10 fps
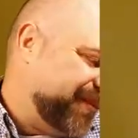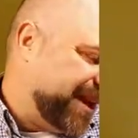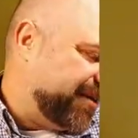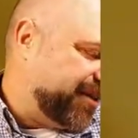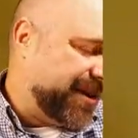
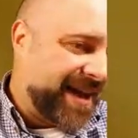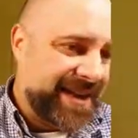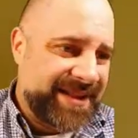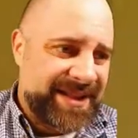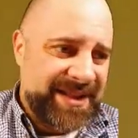You know, you add
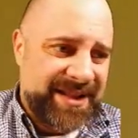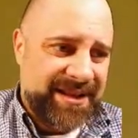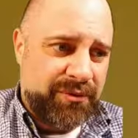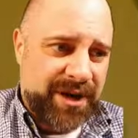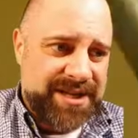in the
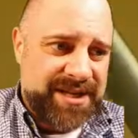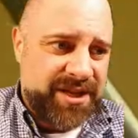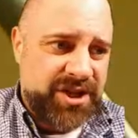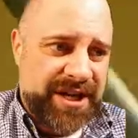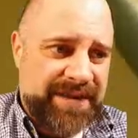the price of the
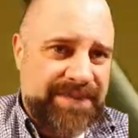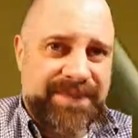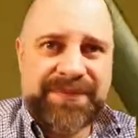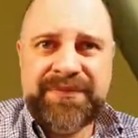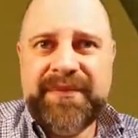gem
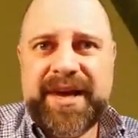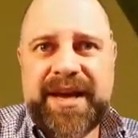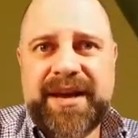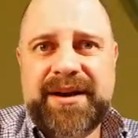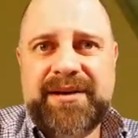
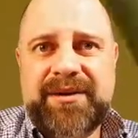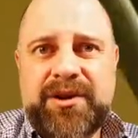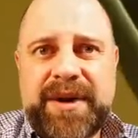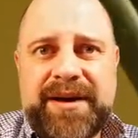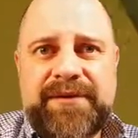and
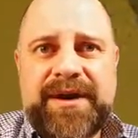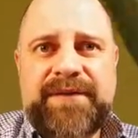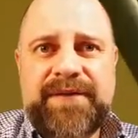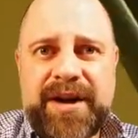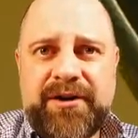you have a
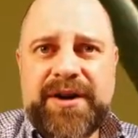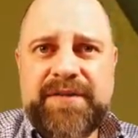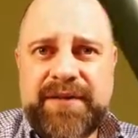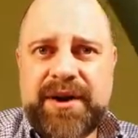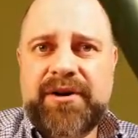very,
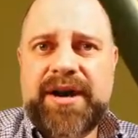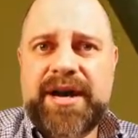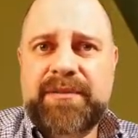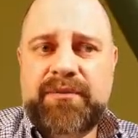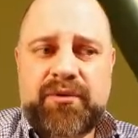
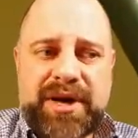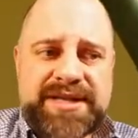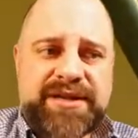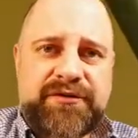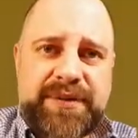very
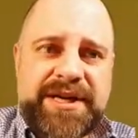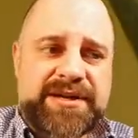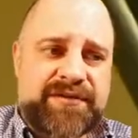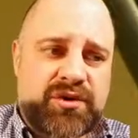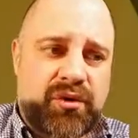impressive
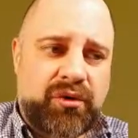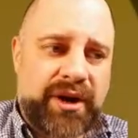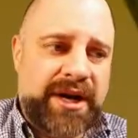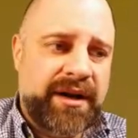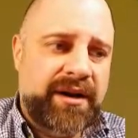piece of
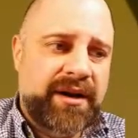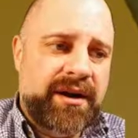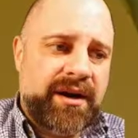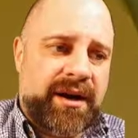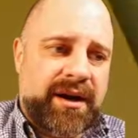jewelry
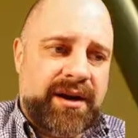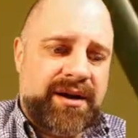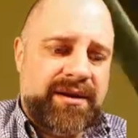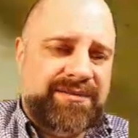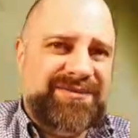
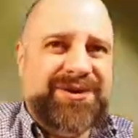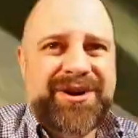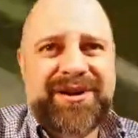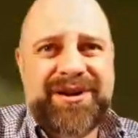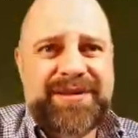um, for
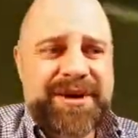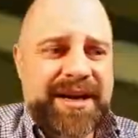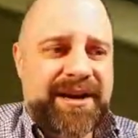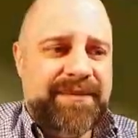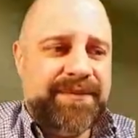not a lot of
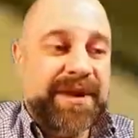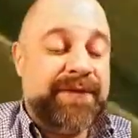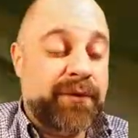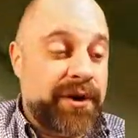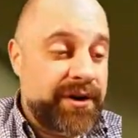money.
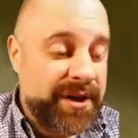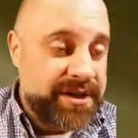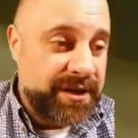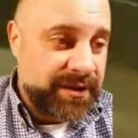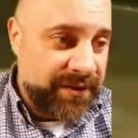That 400
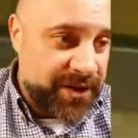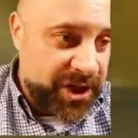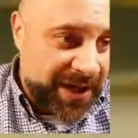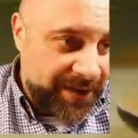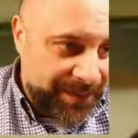doesn't include a
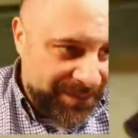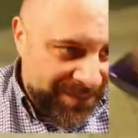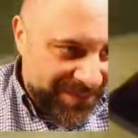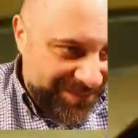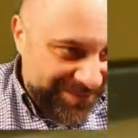chain.
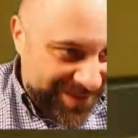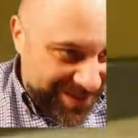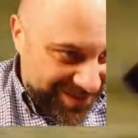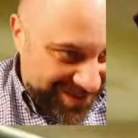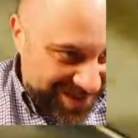So
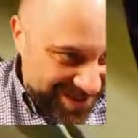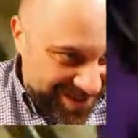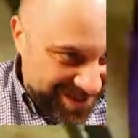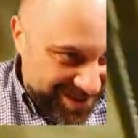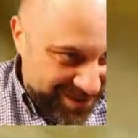just
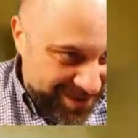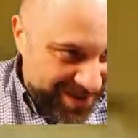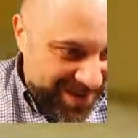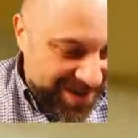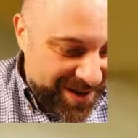
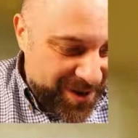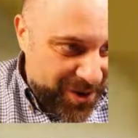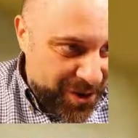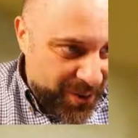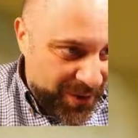
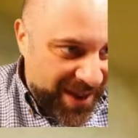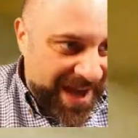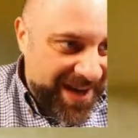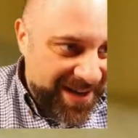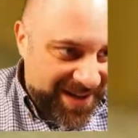note, note
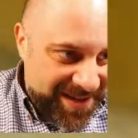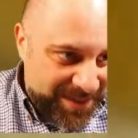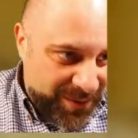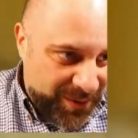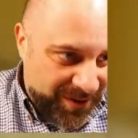that. It's
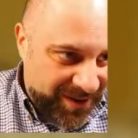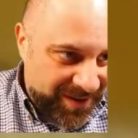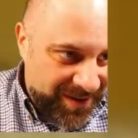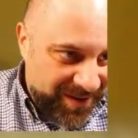important.